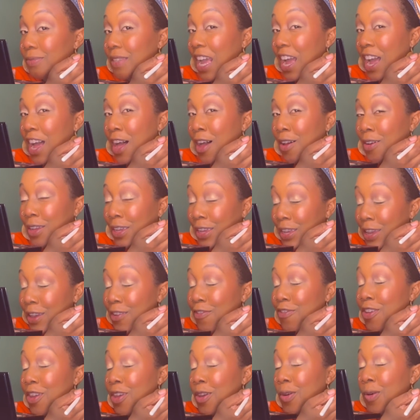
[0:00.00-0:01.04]
I'll give
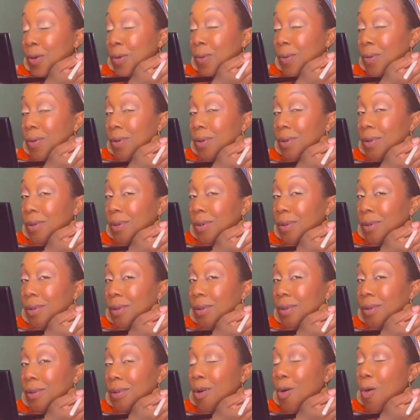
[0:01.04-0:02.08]
you
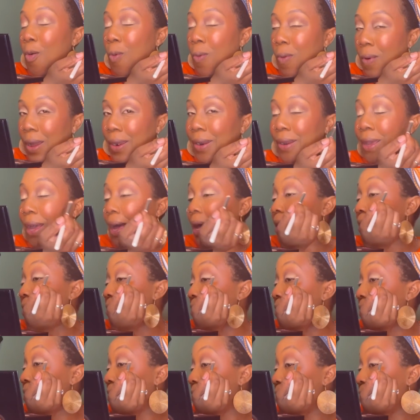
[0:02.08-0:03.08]
one guess.